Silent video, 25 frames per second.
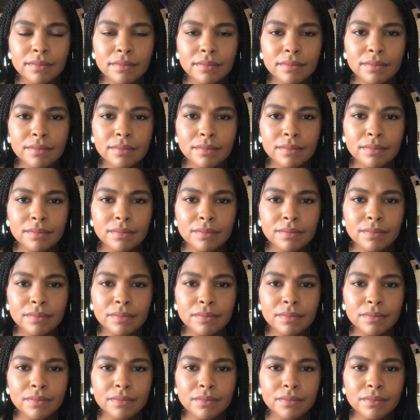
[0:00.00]

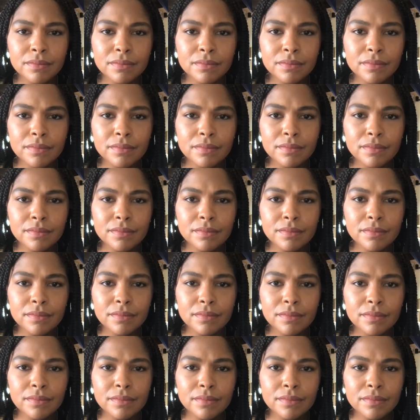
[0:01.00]

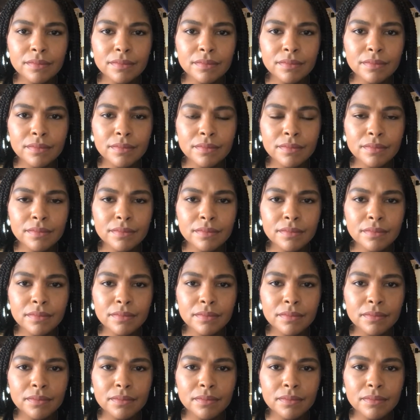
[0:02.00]

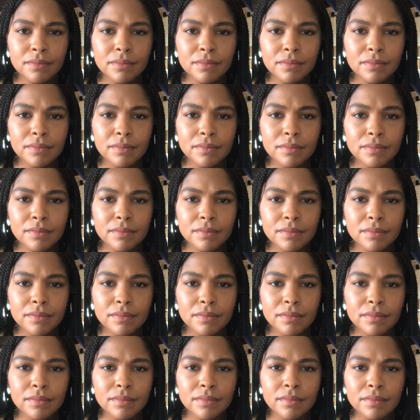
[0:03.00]

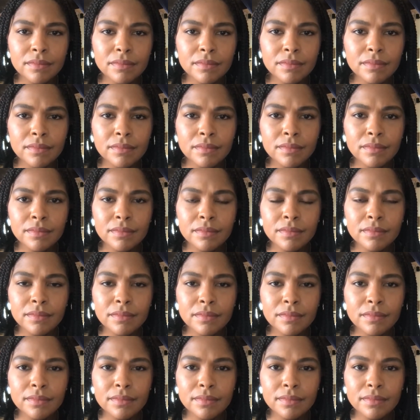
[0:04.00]

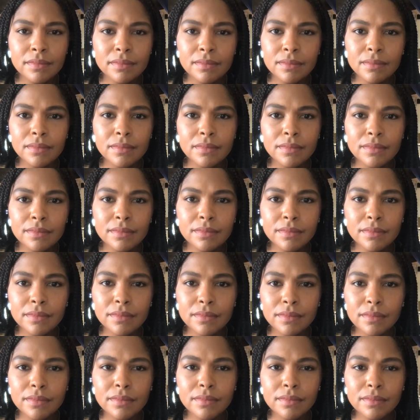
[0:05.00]

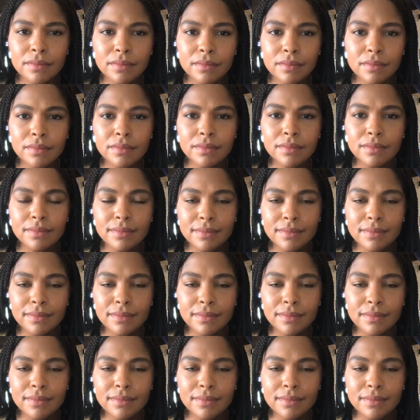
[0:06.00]
(not speaking)